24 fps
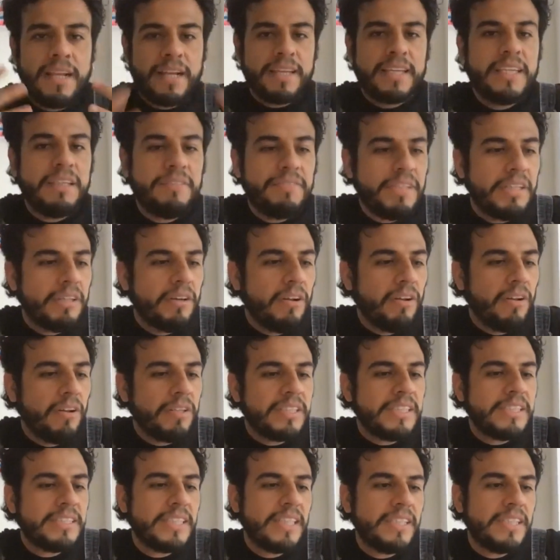giving all
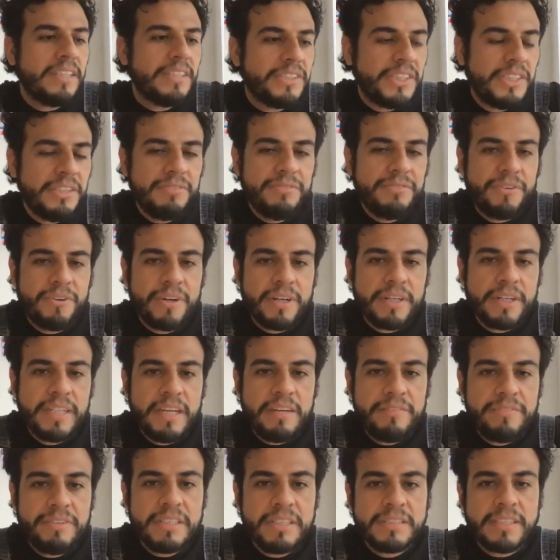this energy for an
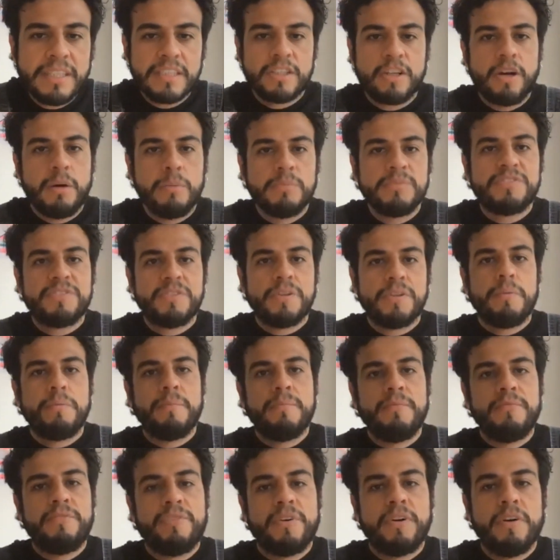event that comes
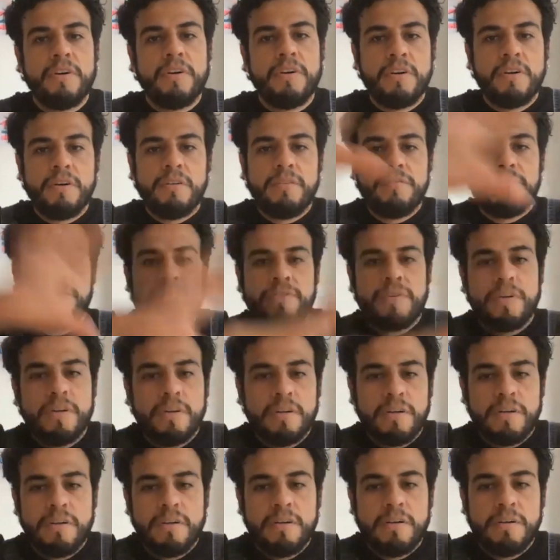from
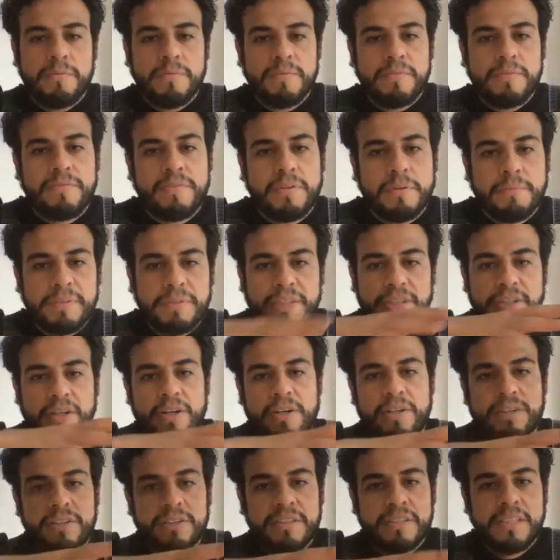the
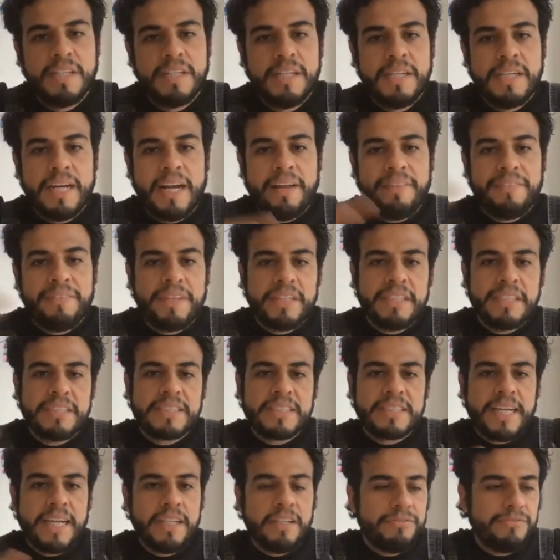north, and then it's
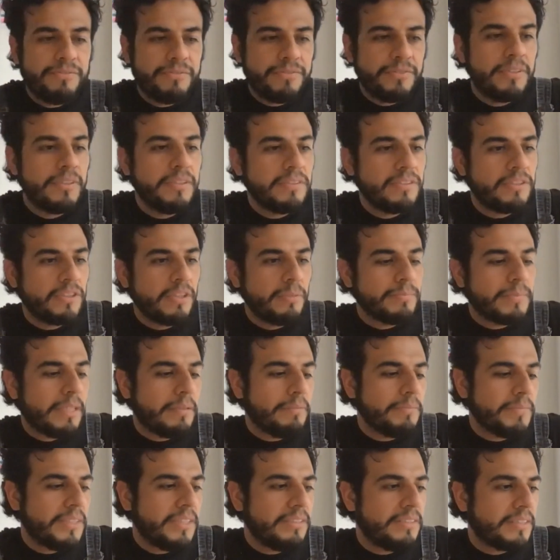kind of
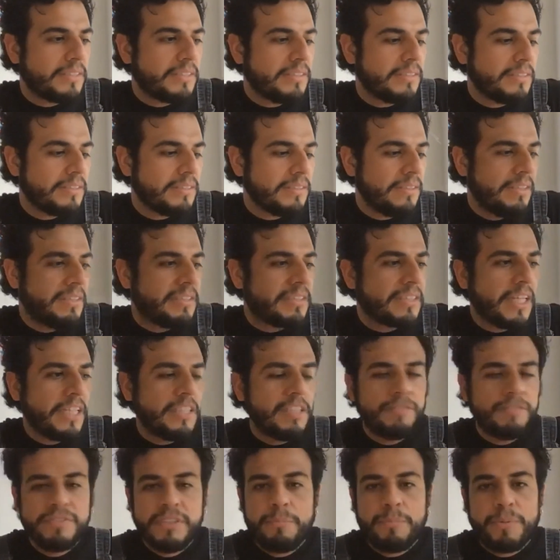sometimes it's kind
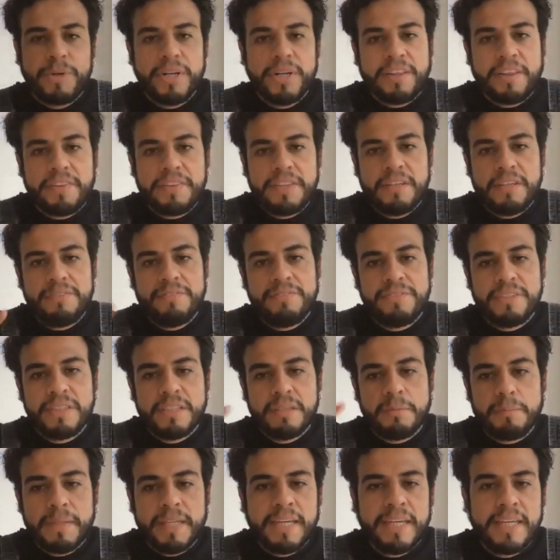of depredative in
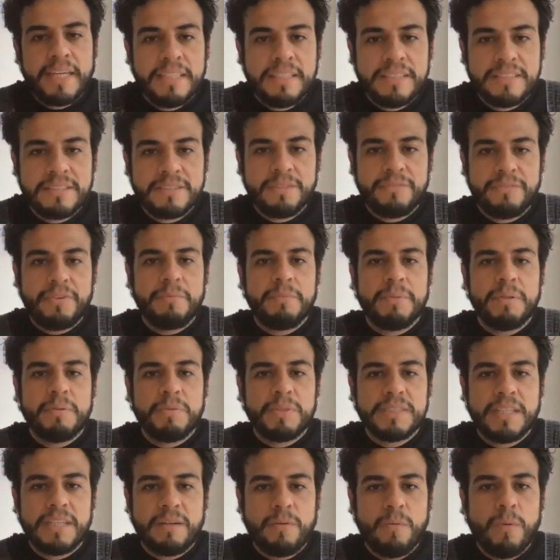the place. So for me it
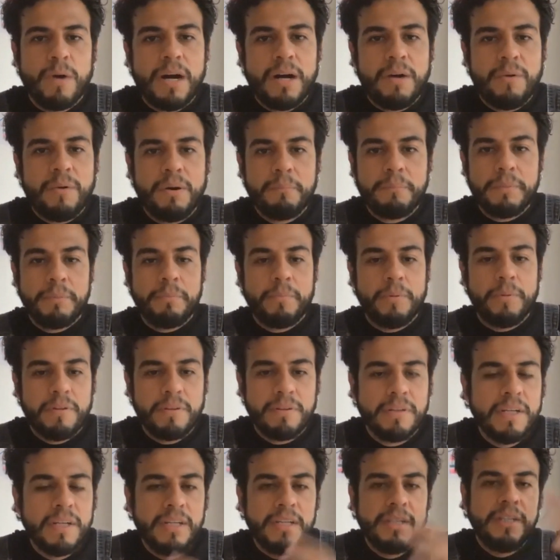was like, wow, and
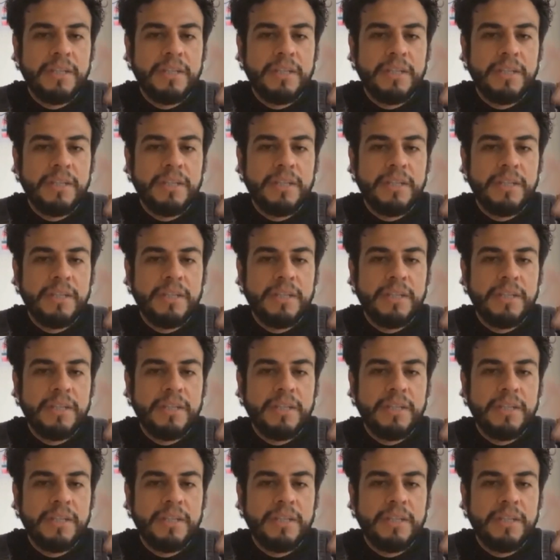people